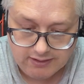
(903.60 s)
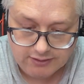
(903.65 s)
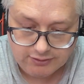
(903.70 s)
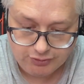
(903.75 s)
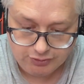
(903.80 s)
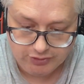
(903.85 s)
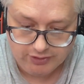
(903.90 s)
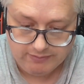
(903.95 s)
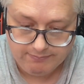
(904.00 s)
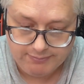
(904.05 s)

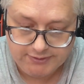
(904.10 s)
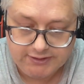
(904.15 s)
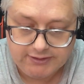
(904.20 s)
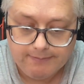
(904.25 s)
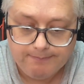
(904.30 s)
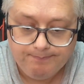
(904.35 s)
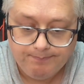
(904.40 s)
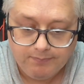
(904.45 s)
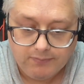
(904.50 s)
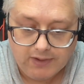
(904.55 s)

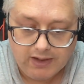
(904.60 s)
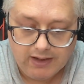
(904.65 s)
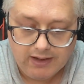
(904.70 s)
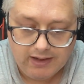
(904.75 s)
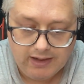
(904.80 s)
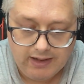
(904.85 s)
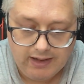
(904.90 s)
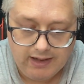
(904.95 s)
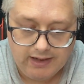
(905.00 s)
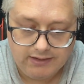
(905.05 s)
trips,
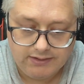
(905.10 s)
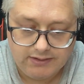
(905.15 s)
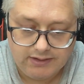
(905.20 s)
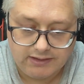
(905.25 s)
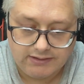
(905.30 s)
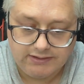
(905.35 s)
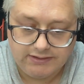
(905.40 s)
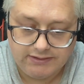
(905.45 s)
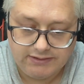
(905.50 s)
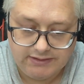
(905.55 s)
it
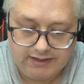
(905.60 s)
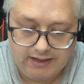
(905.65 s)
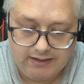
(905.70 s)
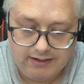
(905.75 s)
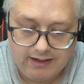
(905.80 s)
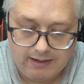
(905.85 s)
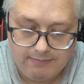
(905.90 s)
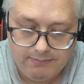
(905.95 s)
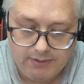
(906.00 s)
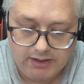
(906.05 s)
doesn't
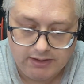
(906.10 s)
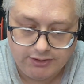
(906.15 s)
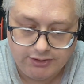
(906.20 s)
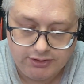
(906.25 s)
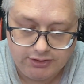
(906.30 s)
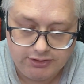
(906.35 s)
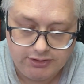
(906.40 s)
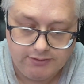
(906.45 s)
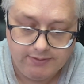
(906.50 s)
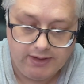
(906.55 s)
seem that
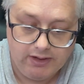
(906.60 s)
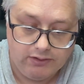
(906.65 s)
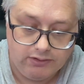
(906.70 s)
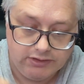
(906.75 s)
much to me,